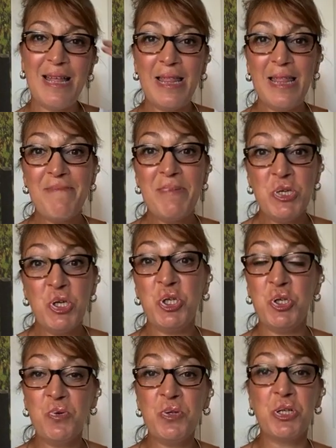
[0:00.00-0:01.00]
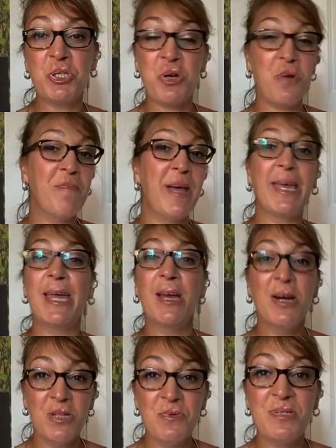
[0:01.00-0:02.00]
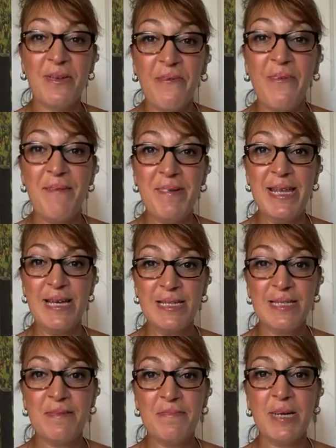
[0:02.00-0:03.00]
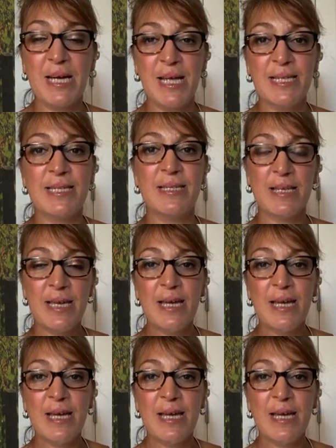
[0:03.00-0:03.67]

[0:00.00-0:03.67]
Let me just use the term like inclusive feminist because